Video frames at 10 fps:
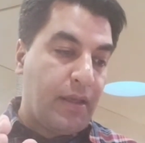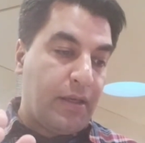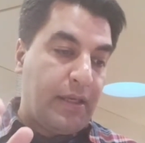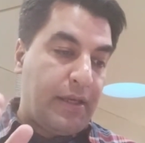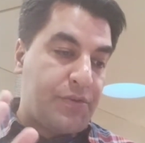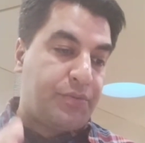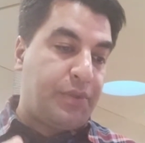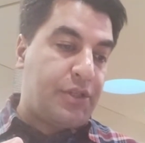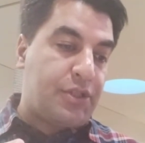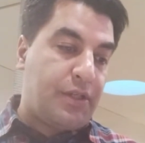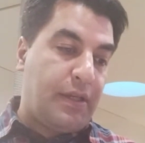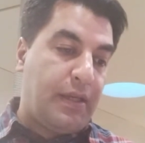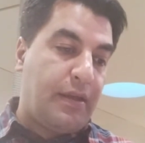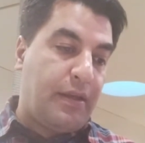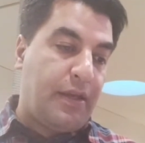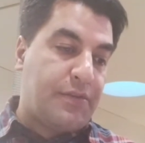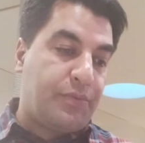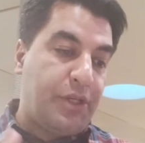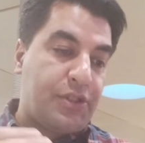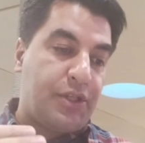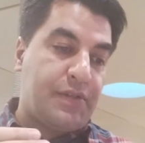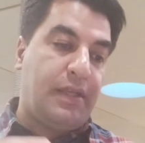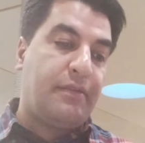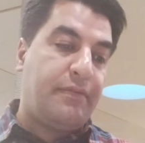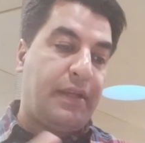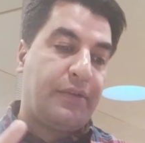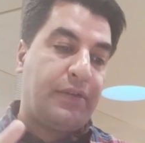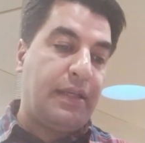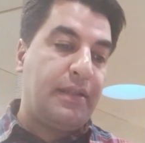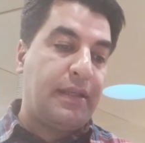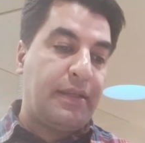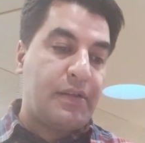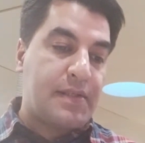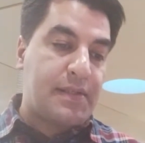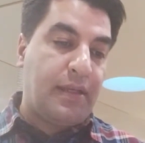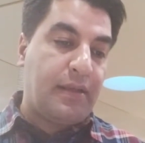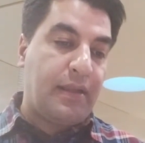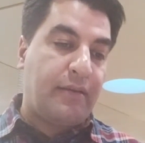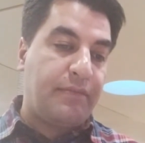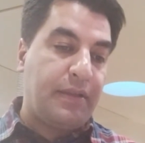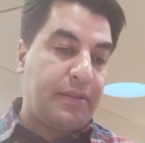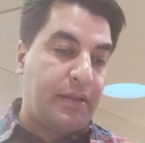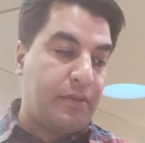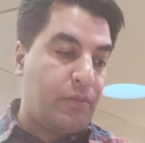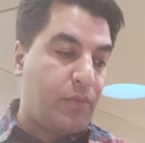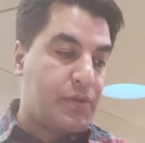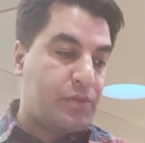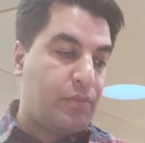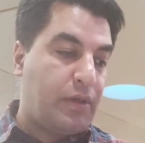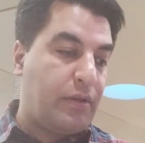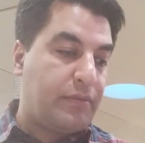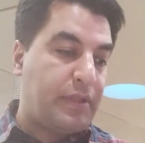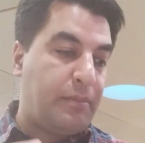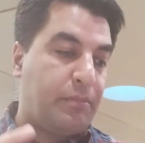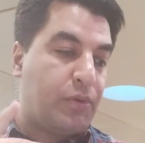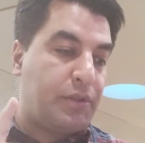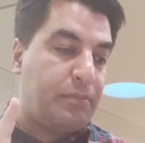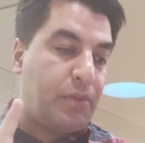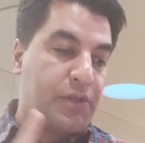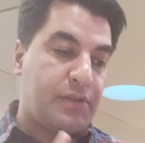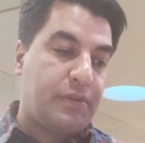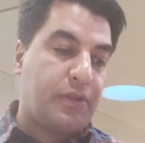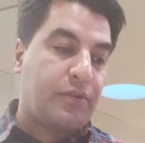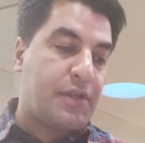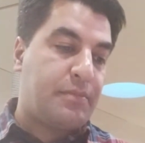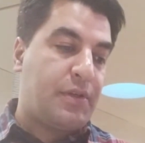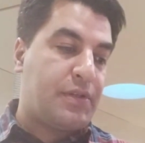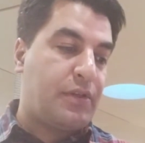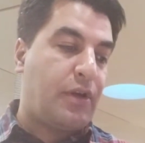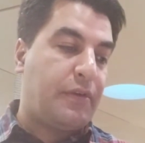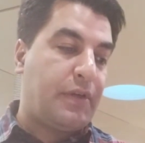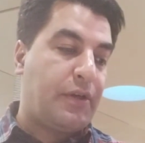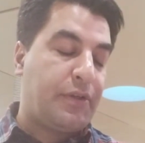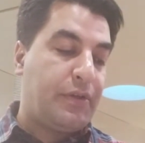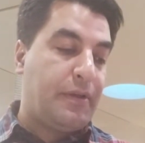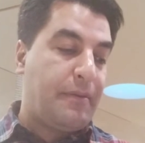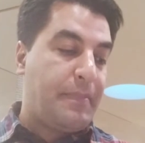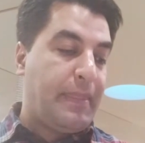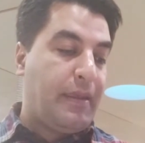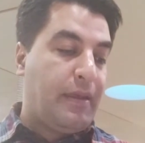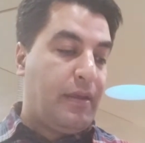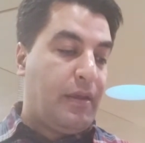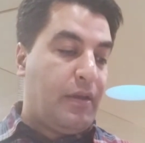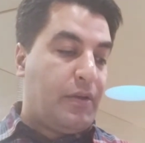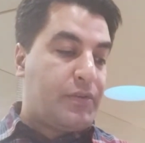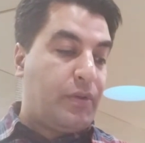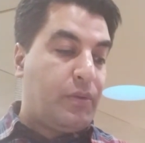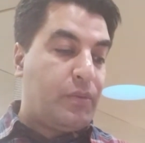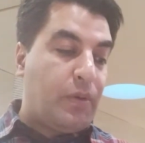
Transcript: his reach his reach is infinite healing the sick afflicted was one of the important parts of the christ minister. on earth so